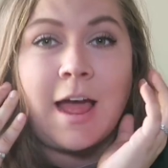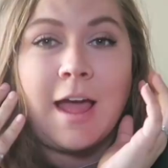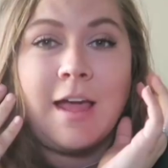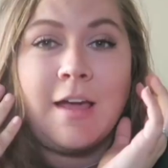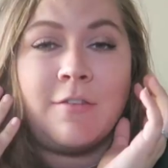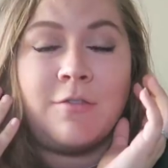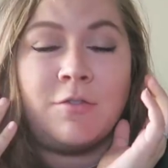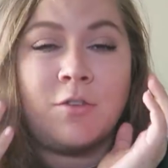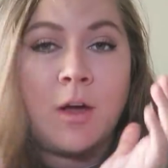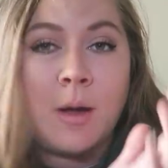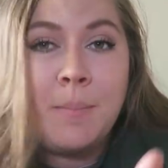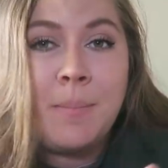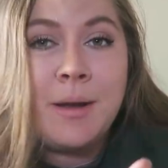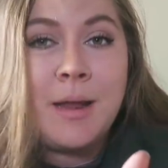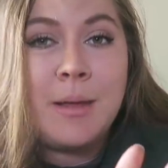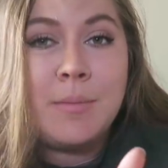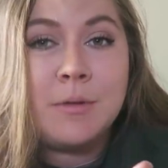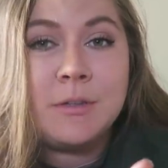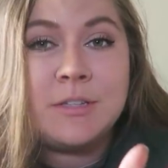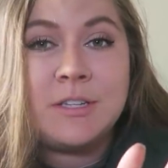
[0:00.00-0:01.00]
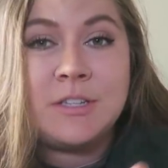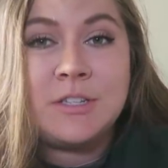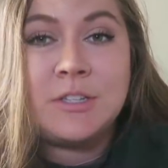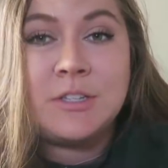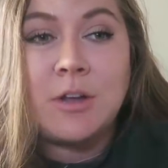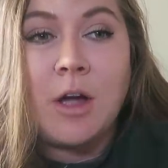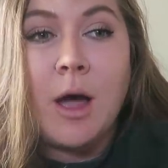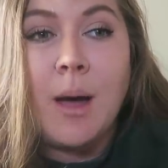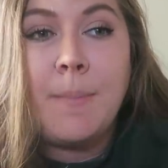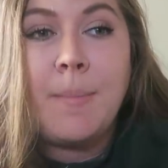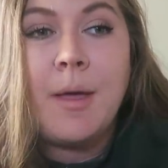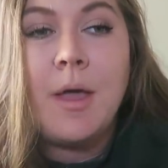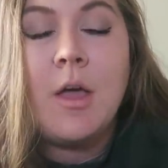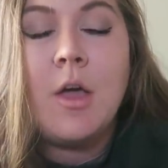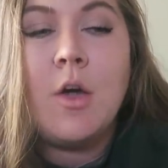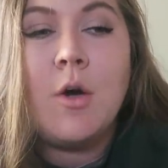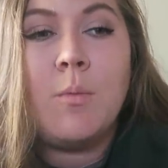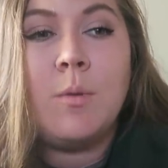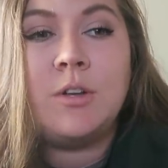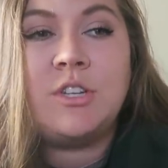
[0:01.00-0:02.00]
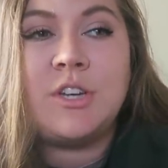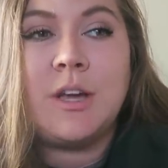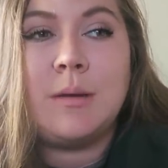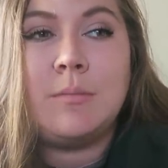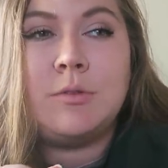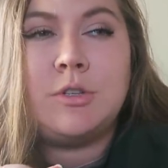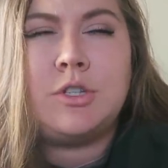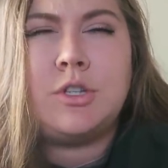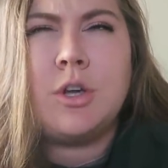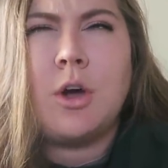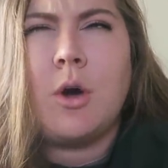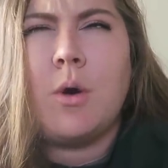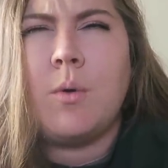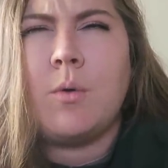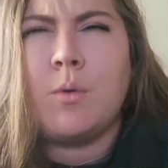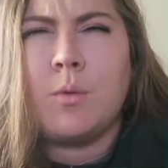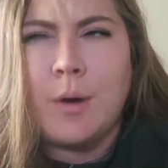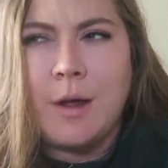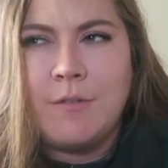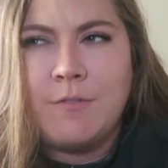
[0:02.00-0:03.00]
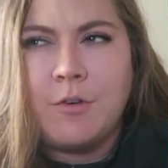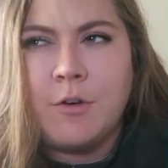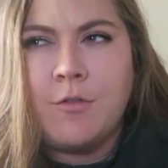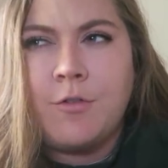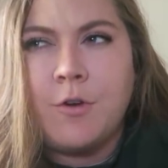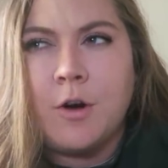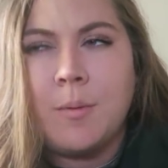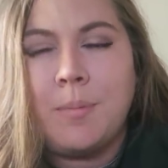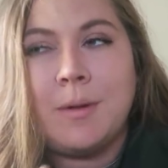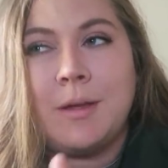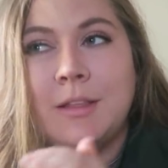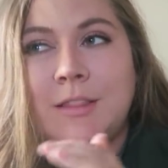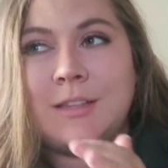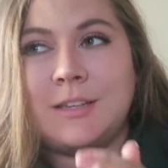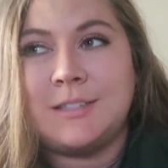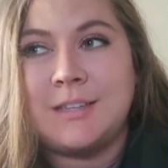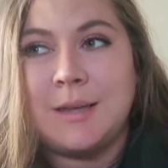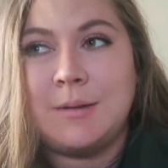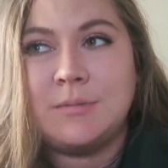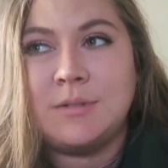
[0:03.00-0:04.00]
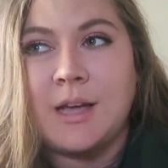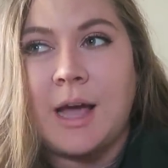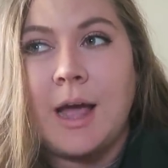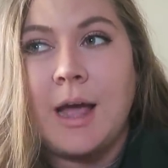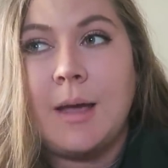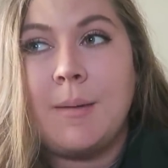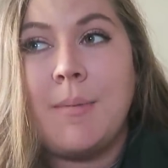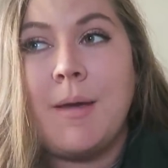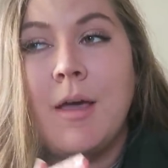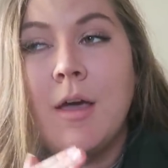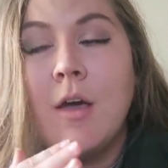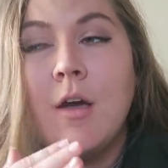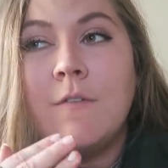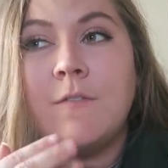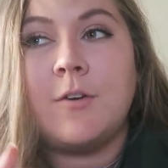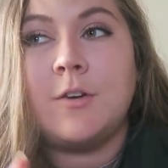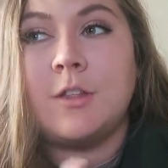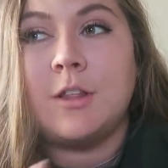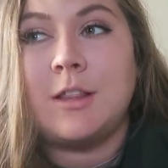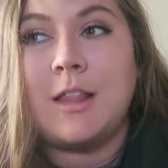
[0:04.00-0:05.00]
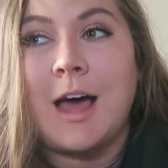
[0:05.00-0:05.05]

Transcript: I have not been able to stop, which I am so grateful for, but at the same time, for the